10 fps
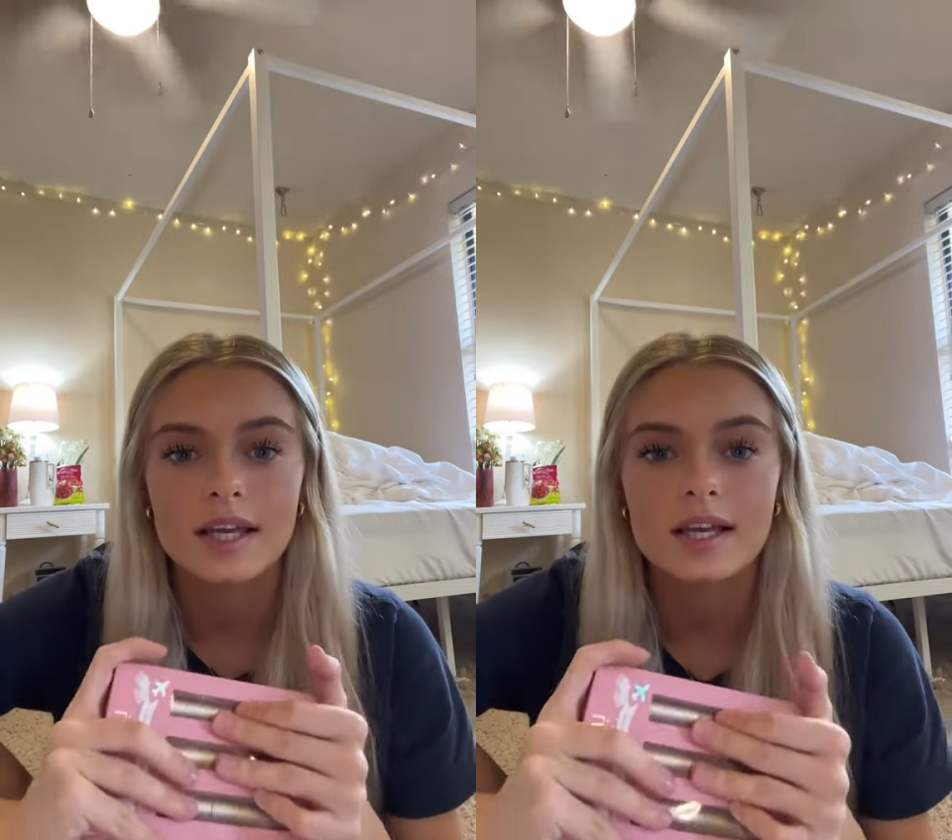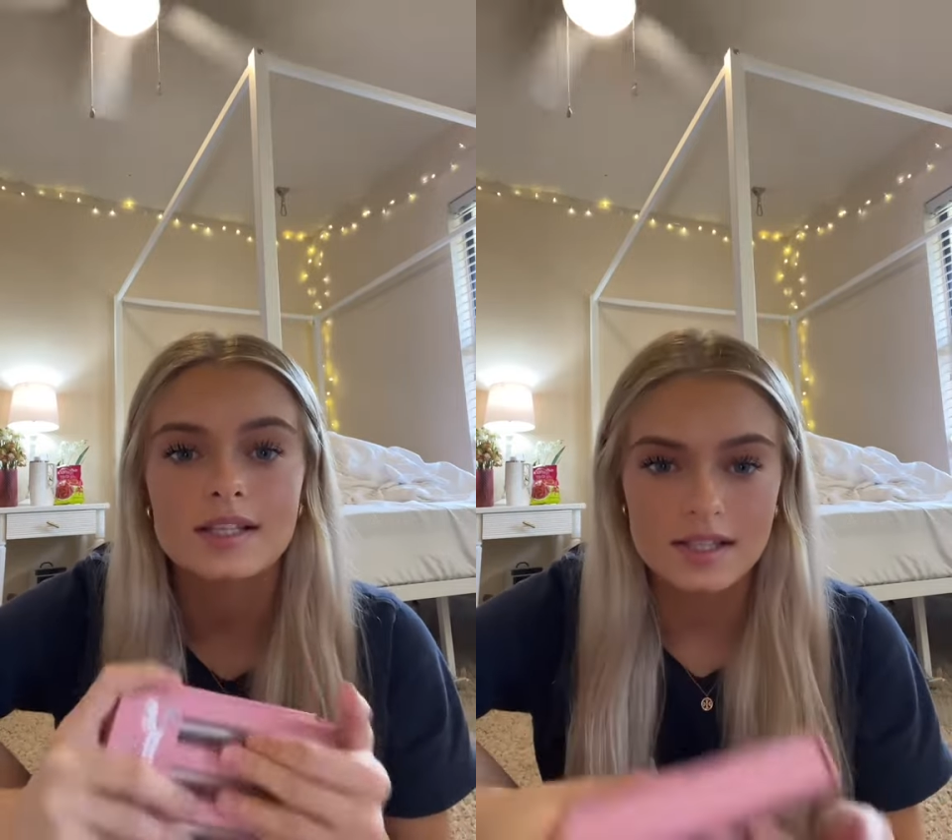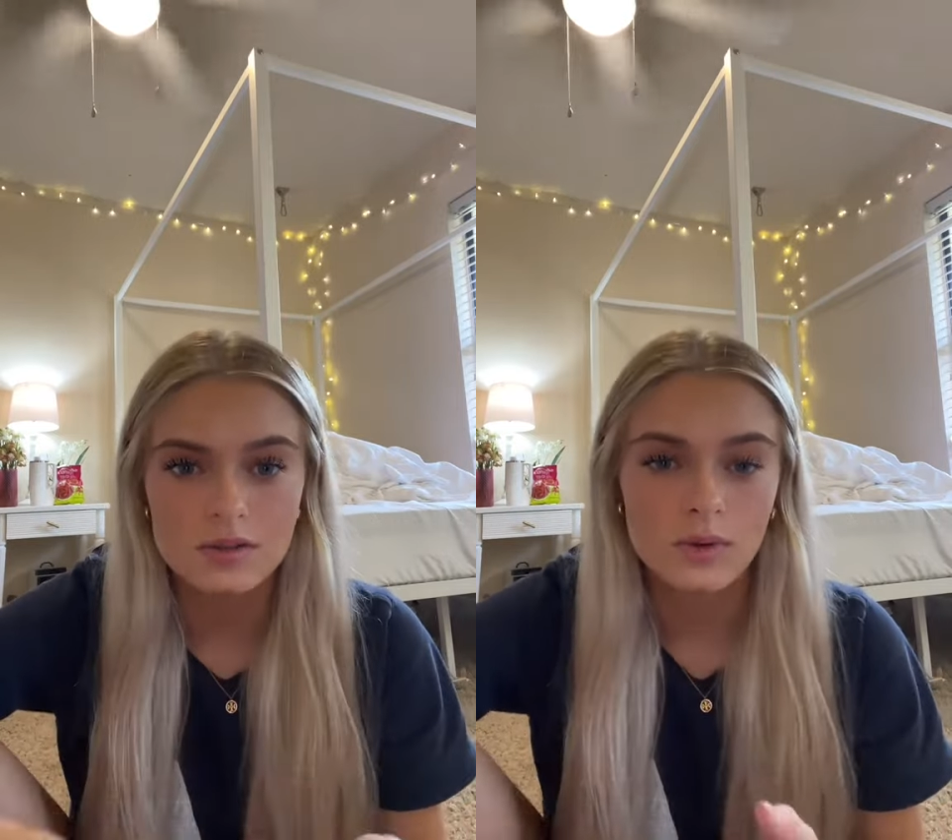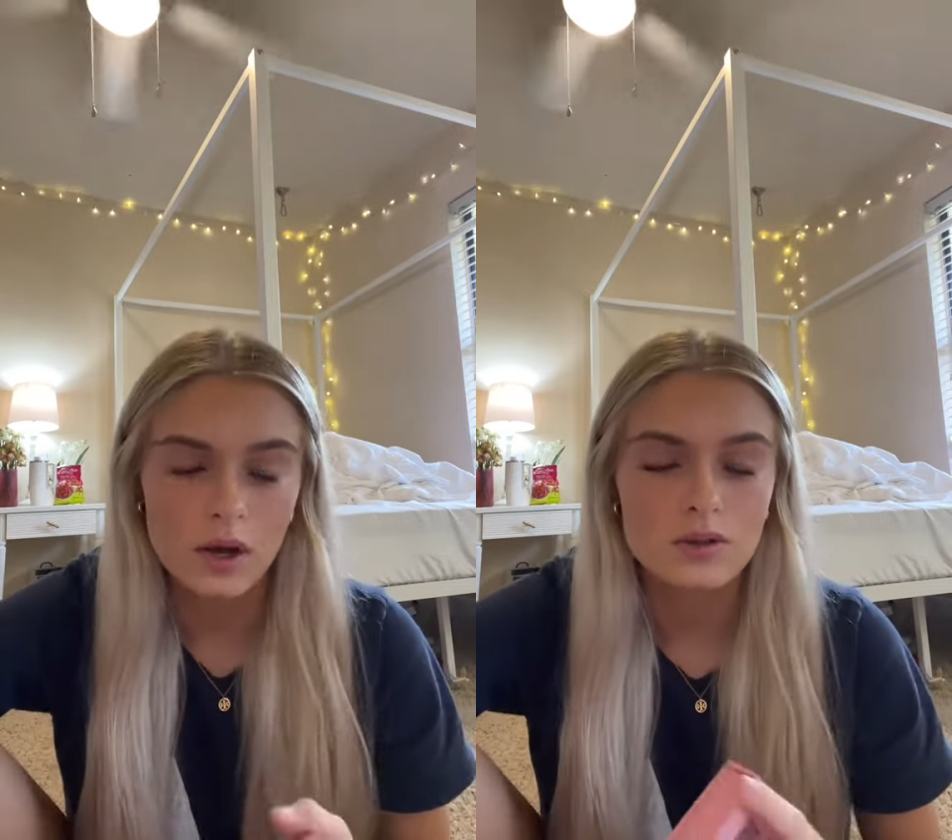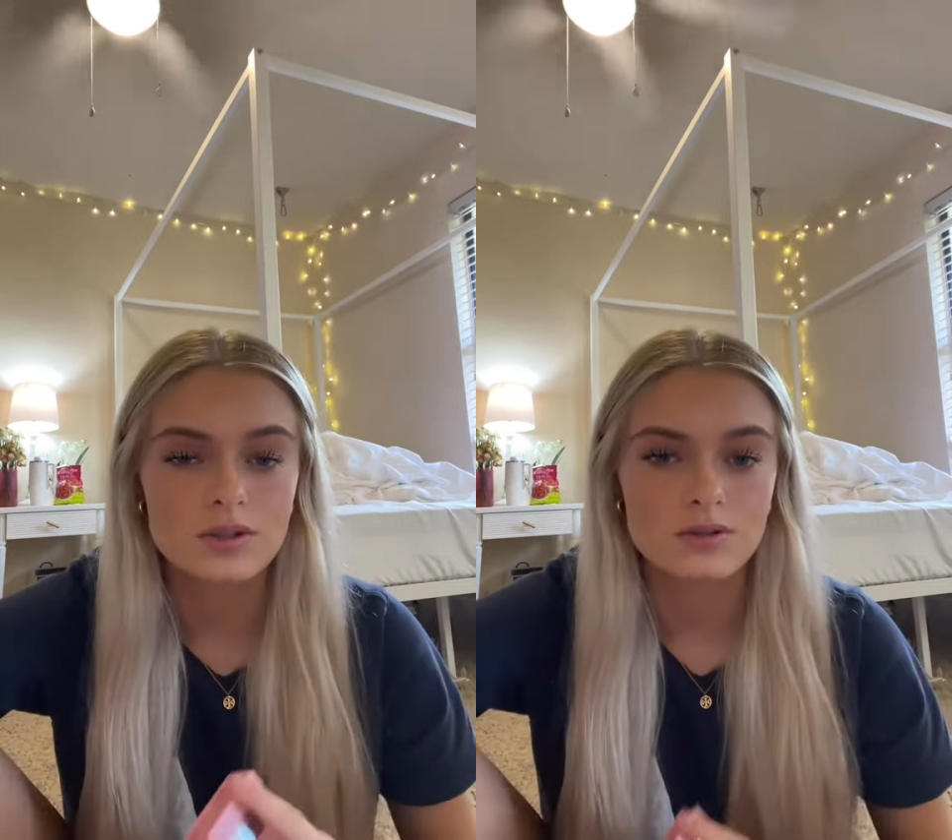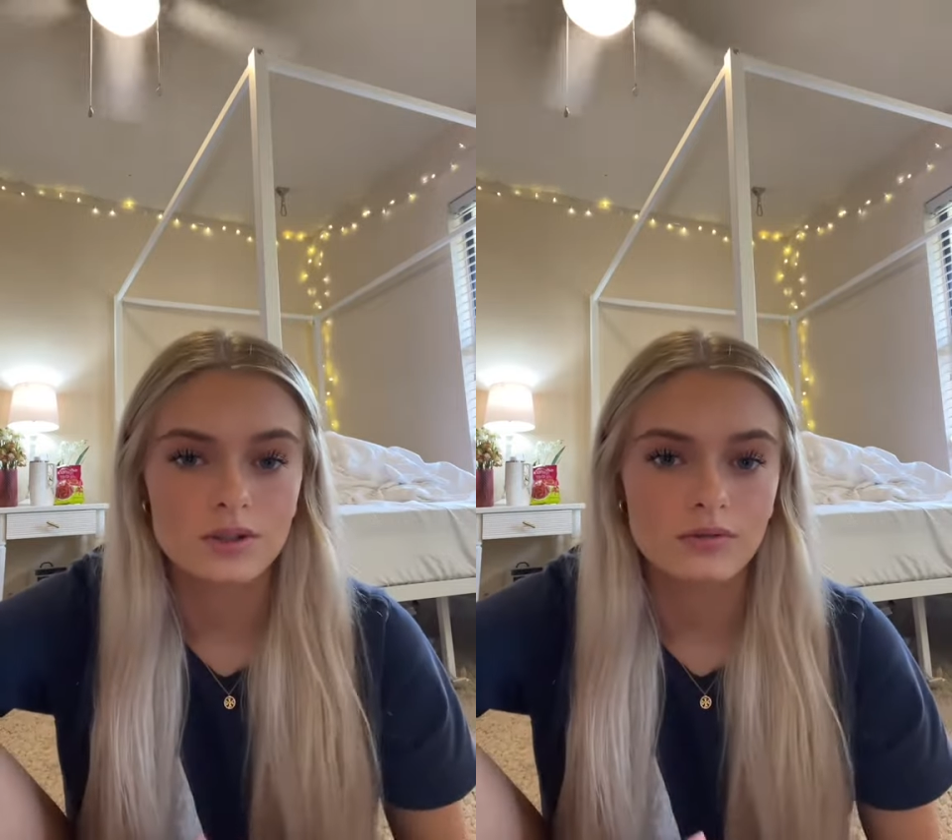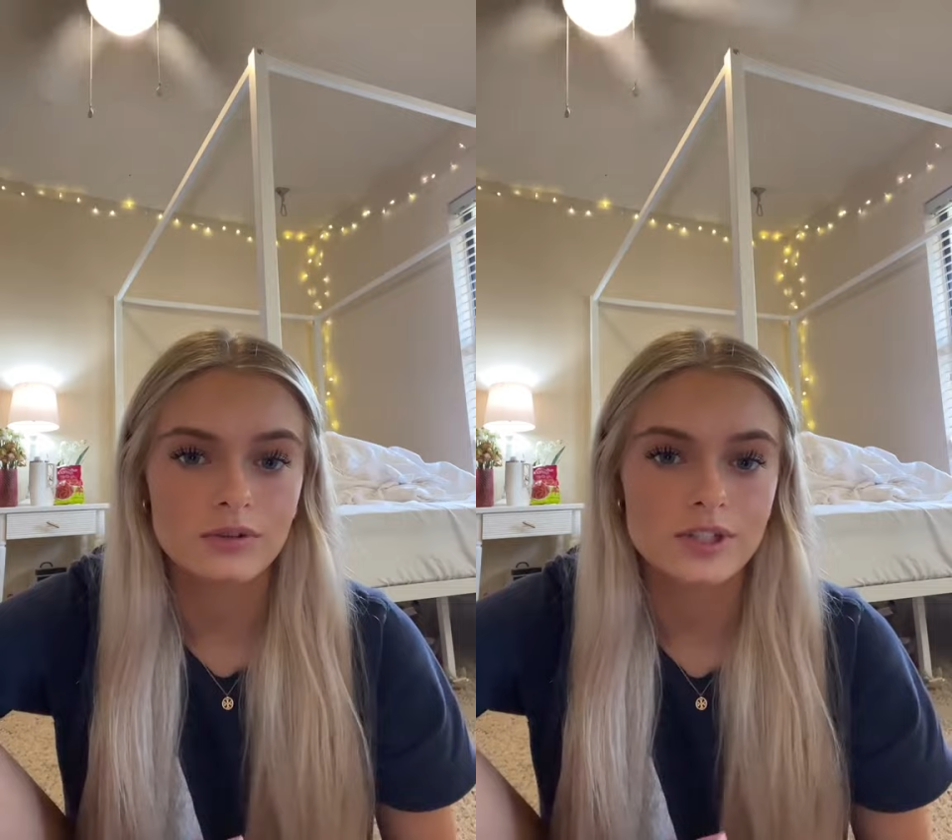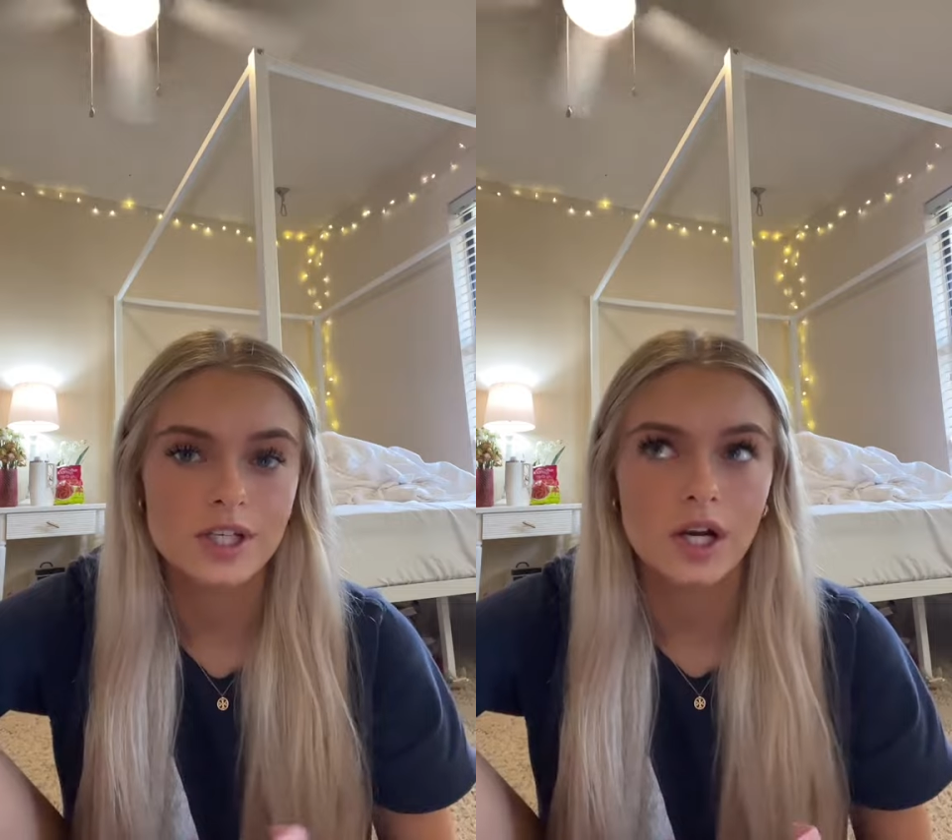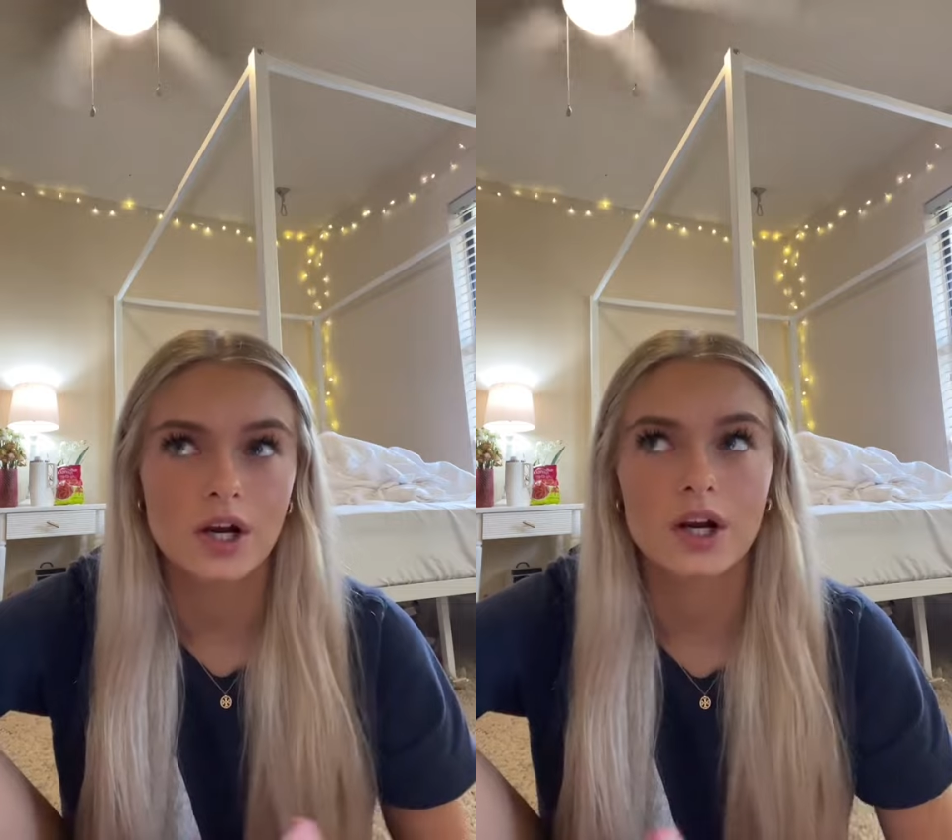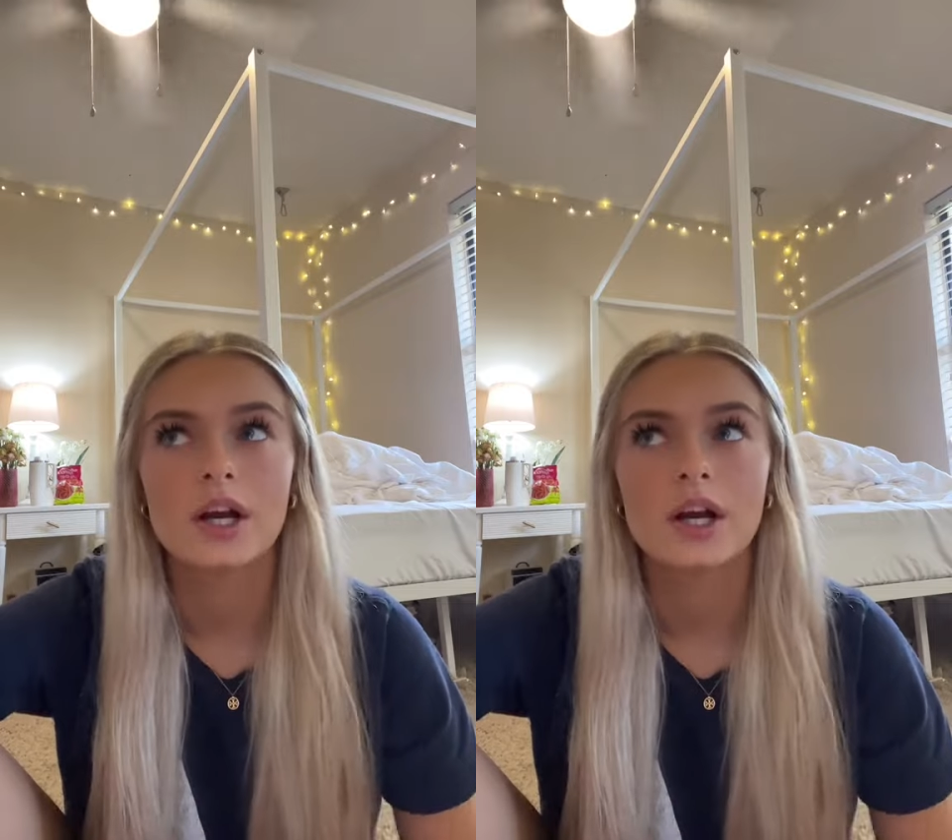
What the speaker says: because that's what we also do for cheer.